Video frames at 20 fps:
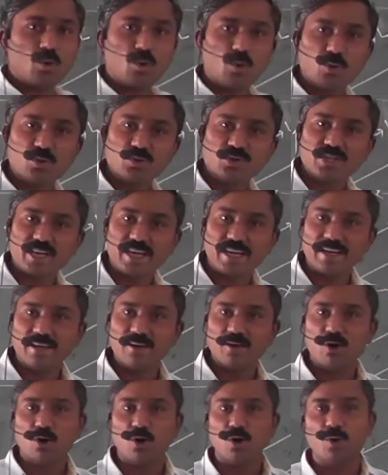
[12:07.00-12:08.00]

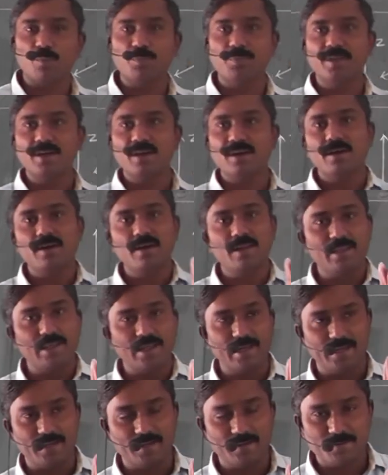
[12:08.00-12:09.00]
cosine of the
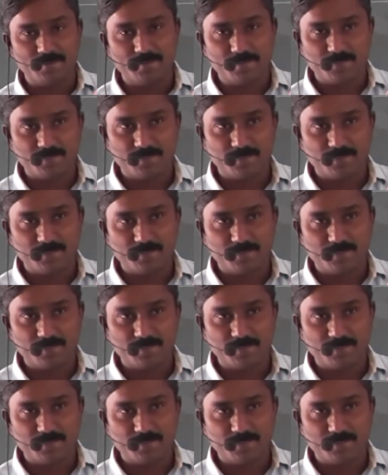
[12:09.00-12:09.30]
line.